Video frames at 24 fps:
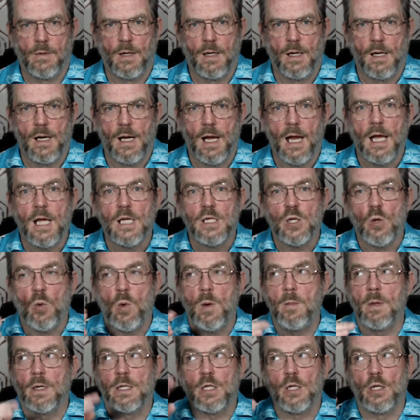So we
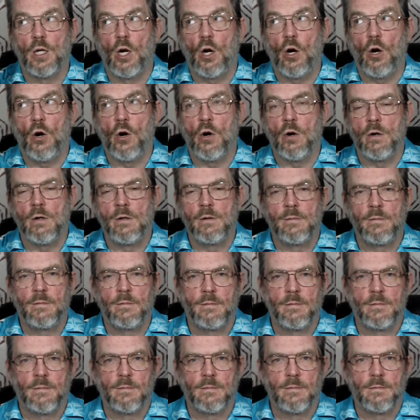must learn
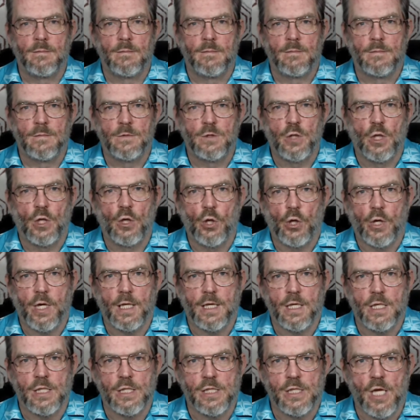to look at the
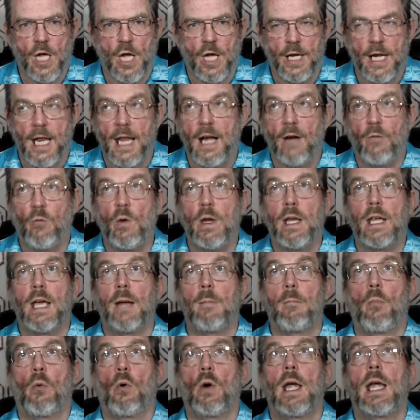sun. And if we can
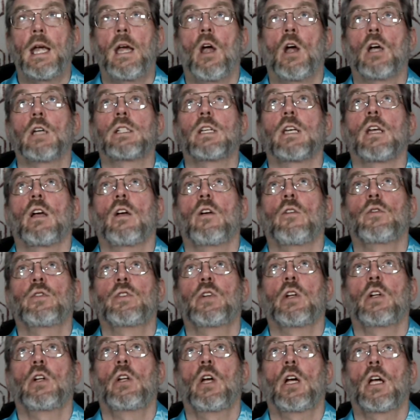bring ourselves to
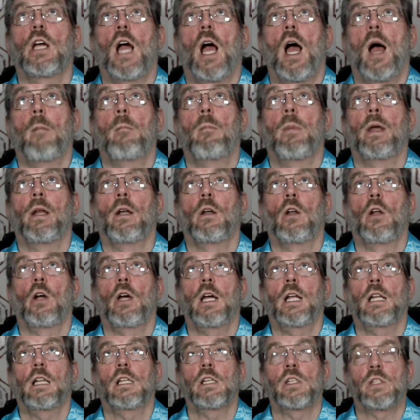look up and look
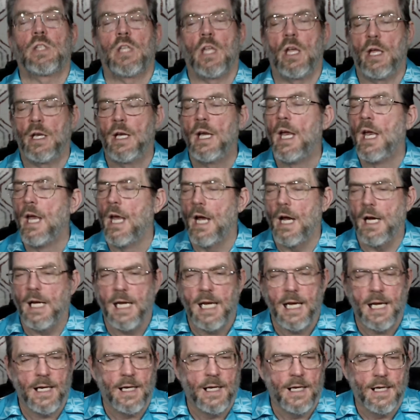at the sun,
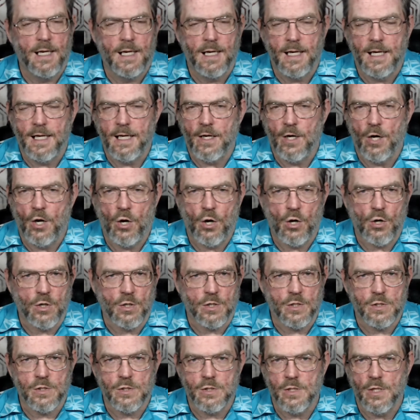again, it
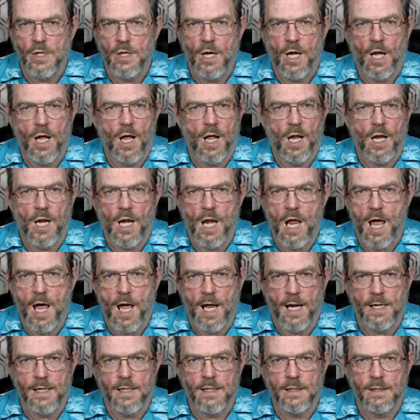hurts a lot.
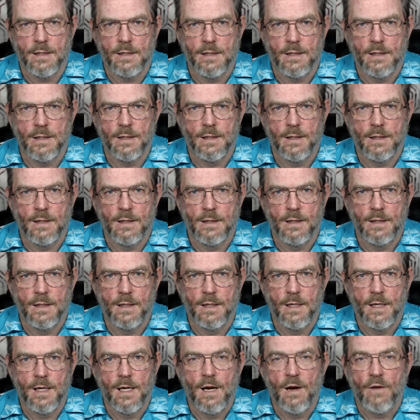
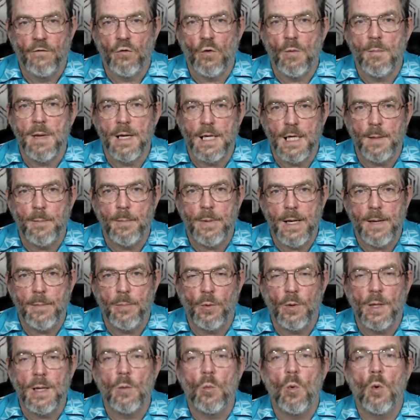For many people, it
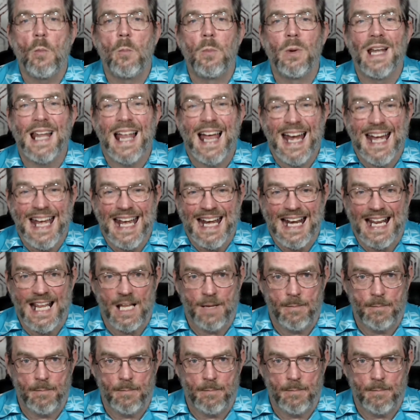will blind them.